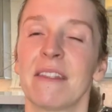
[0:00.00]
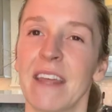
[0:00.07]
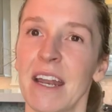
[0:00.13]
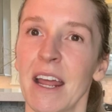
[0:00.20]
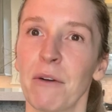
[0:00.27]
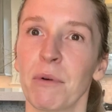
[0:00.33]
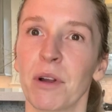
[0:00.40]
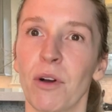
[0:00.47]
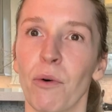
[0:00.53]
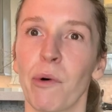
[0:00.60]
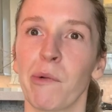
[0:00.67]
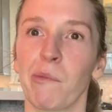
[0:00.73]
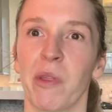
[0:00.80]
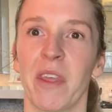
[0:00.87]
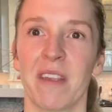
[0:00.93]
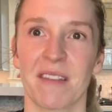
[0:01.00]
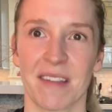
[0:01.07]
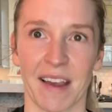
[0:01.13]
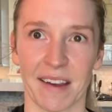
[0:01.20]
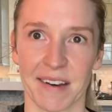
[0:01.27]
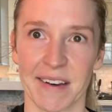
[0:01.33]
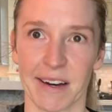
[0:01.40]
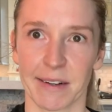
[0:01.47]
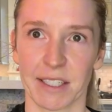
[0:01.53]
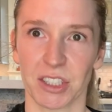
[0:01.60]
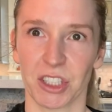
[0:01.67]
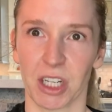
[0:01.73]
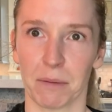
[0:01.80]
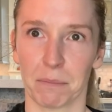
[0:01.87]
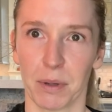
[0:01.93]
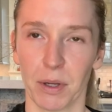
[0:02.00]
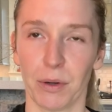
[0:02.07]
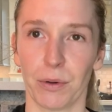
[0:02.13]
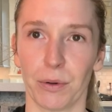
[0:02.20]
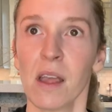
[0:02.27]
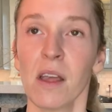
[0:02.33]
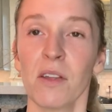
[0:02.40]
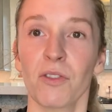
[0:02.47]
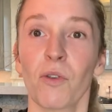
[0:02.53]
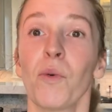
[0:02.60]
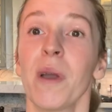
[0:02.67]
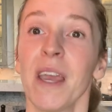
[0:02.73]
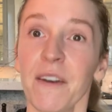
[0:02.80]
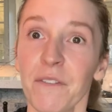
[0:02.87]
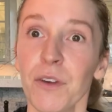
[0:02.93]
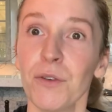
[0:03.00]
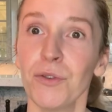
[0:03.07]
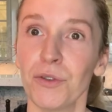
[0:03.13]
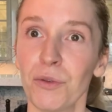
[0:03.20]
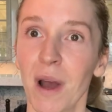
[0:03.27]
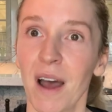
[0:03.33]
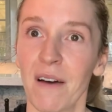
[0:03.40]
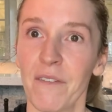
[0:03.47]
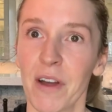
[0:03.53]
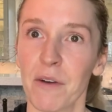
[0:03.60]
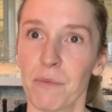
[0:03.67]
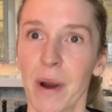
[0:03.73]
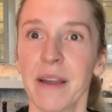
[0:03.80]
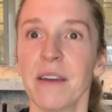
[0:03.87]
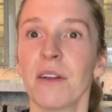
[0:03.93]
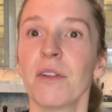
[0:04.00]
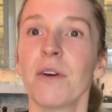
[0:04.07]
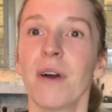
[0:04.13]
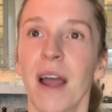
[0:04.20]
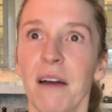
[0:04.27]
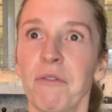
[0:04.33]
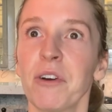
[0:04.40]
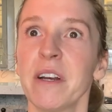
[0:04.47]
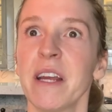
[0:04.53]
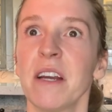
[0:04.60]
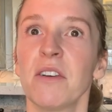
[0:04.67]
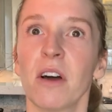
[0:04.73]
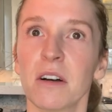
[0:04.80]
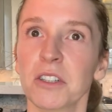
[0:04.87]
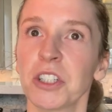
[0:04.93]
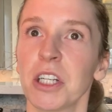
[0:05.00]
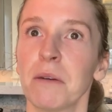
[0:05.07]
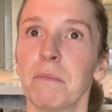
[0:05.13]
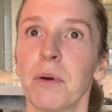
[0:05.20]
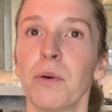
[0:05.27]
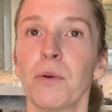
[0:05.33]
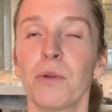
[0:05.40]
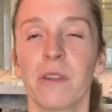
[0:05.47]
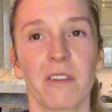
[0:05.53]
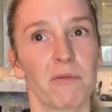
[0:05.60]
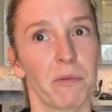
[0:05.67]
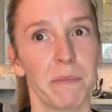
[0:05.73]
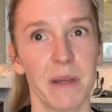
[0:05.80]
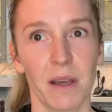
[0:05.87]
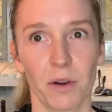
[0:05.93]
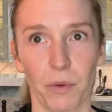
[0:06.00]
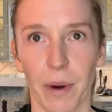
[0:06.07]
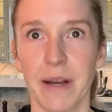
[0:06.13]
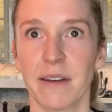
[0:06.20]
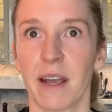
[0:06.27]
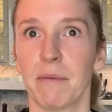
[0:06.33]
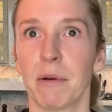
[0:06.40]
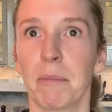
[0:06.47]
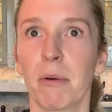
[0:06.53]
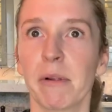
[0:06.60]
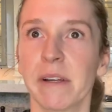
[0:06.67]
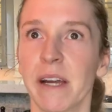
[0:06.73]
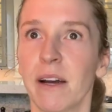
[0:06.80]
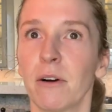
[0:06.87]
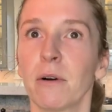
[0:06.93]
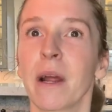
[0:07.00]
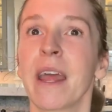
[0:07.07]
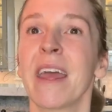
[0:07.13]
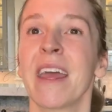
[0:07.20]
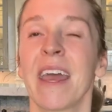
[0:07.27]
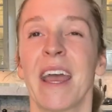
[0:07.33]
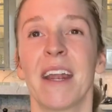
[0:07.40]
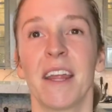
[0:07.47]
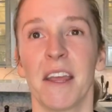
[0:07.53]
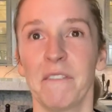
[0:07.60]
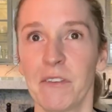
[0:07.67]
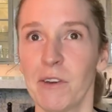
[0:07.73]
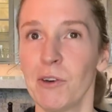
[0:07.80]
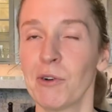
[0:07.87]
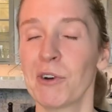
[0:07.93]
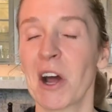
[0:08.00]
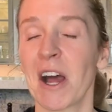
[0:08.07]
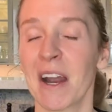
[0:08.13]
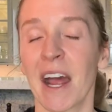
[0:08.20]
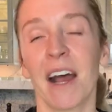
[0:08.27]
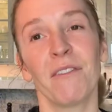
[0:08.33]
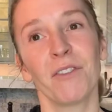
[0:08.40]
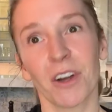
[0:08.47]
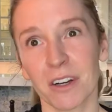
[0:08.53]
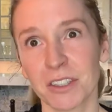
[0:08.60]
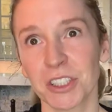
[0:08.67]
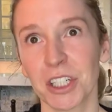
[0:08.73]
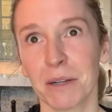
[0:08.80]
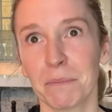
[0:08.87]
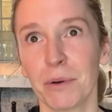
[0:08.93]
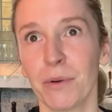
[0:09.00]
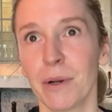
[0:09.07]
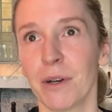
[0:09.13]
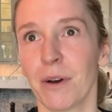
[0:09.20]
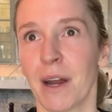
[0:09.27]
then I would go in with a secondary shampoo. So if you do have a regular everyday dog shampoo, this would be a great time to pull it out. And if you do not have dog shampoo in your